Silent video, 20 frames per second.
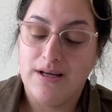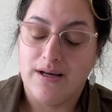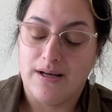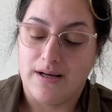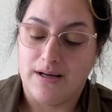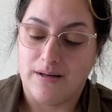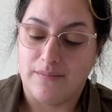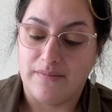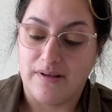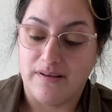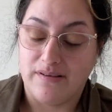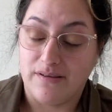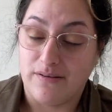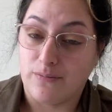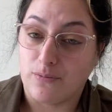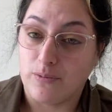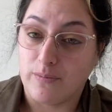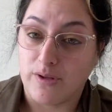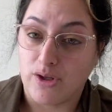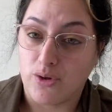Um, this is
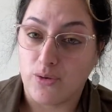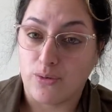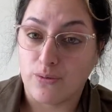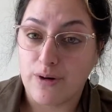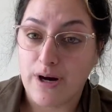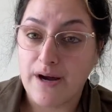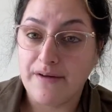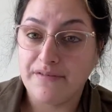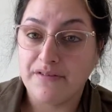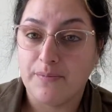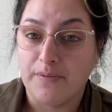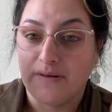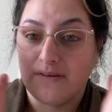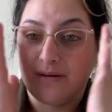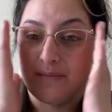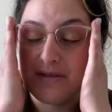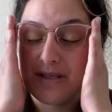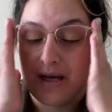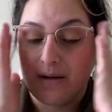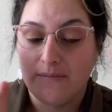Ruby Q Crafts, but
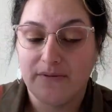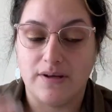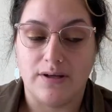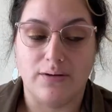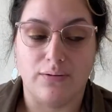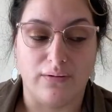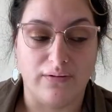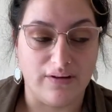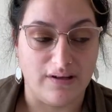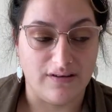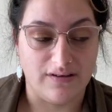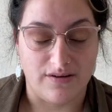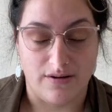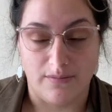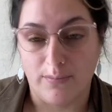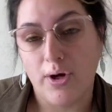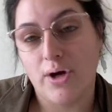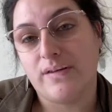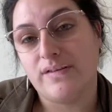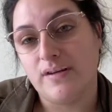sometimes I do the
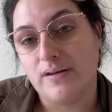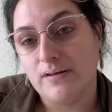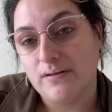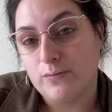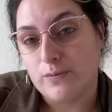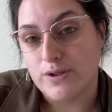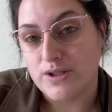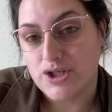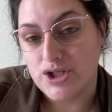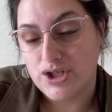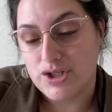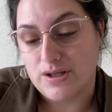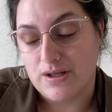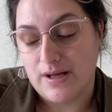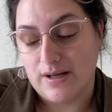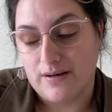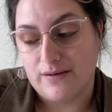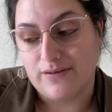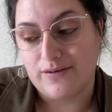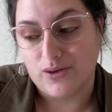unboxings, which
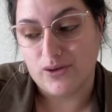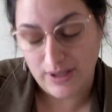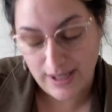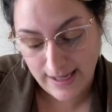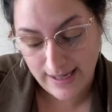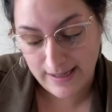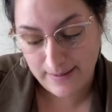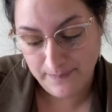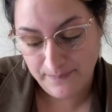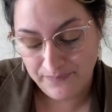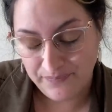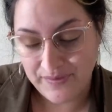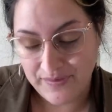that is today.